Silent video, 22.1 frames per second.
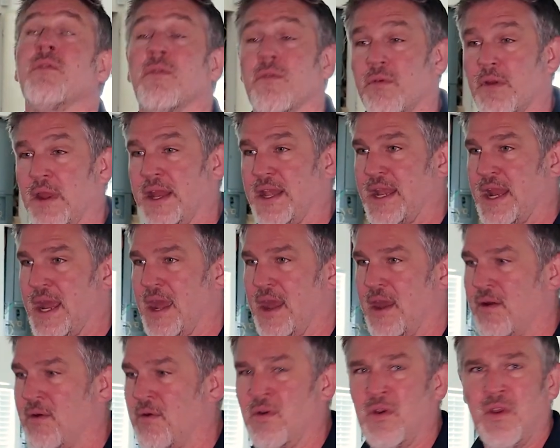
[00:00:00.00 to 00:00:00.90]
Right
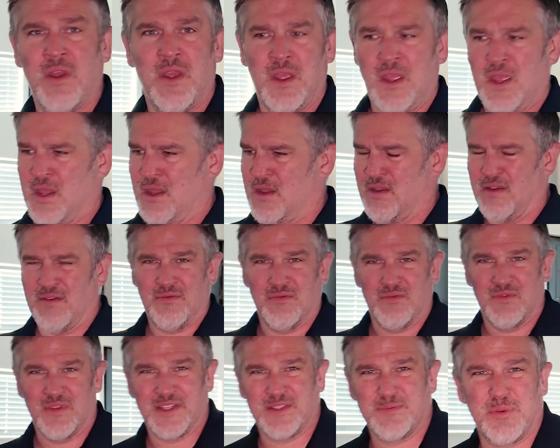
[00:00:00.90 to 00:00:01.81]
now,
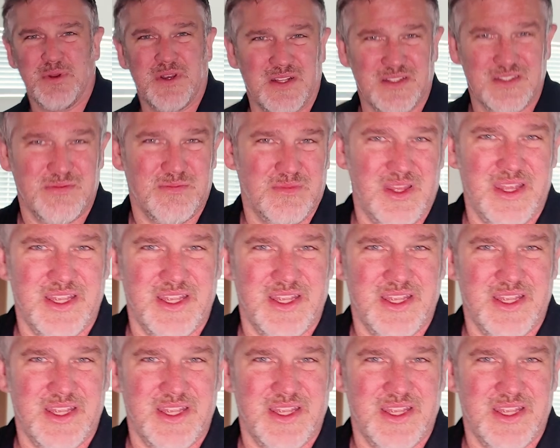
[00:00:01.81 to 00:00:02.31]
let's put on some